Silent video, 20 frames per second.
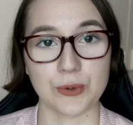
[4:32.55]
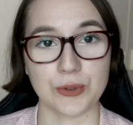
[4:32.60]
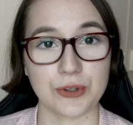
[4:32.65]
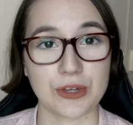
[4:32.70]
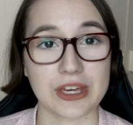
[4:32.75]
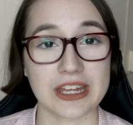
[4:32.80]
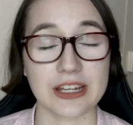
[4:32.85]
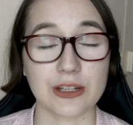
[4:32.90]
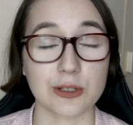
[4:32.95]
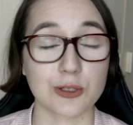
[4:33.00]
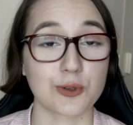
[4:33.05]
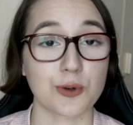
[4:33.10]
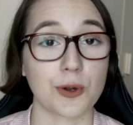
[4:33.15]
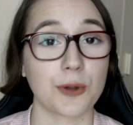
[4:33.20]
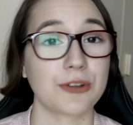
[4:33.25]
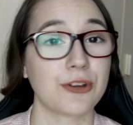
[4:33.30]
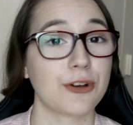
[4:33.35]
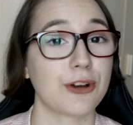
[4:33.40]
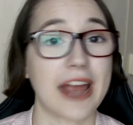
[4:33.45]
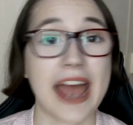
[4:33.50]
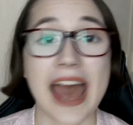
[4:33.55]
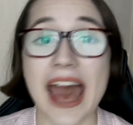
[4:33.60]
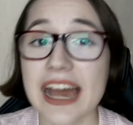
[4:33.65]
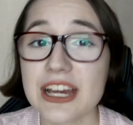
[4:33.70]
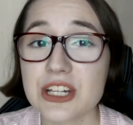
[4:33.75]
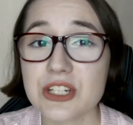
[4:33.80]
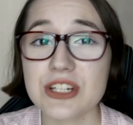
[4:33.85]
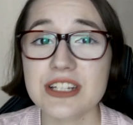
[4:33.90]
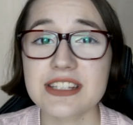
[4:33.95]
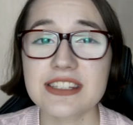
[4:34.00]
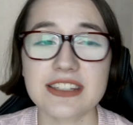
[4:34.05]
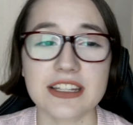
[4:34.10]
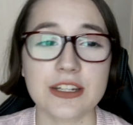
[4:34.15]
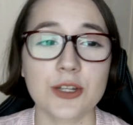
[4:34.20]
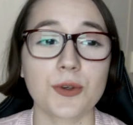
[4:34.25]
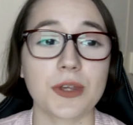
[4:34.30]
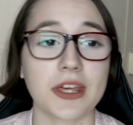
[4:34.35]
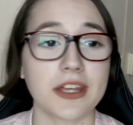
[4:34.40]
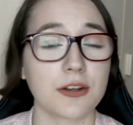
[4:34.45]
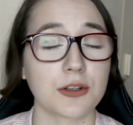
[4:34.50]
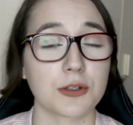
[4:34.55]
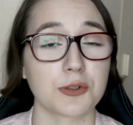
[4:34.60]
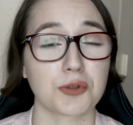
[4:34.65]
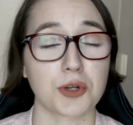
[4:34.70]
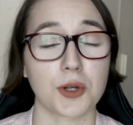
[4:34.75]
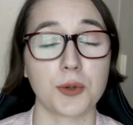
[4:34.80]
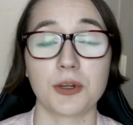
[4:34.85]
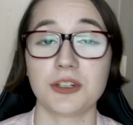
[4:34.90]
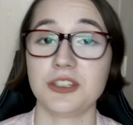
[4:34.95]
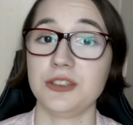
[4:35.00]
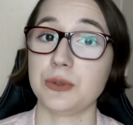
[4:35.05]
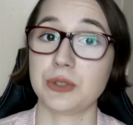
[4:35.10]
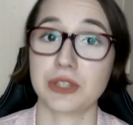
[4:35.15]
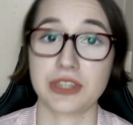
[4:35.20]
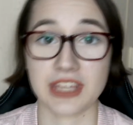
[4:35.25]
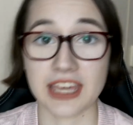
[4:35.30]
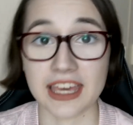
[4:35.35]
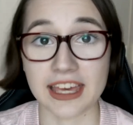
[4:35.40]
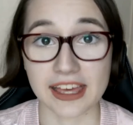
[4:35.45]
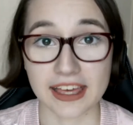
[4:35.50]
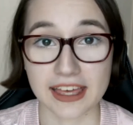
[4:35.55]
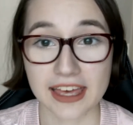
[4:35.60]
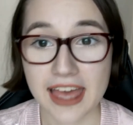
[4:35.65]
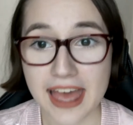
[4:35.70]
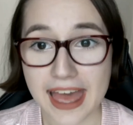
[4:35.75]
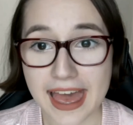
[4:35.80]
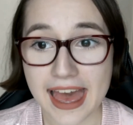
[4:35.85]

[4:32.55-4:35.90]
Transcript: You can control your actions and you can control what you think.